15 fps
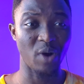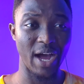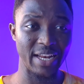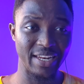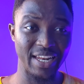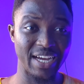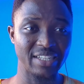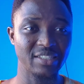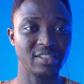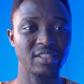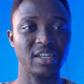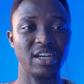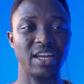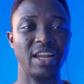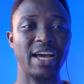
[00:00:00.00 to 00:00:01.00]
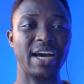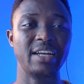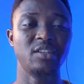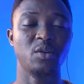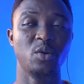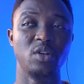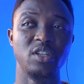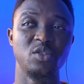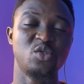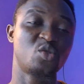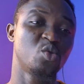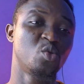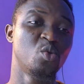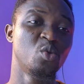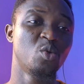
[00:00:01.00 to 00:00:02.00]
at launch it had only
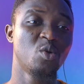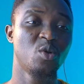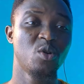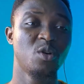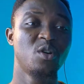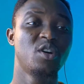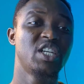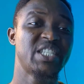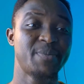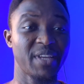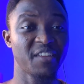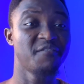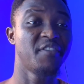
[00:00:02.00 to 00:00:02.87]
2 plain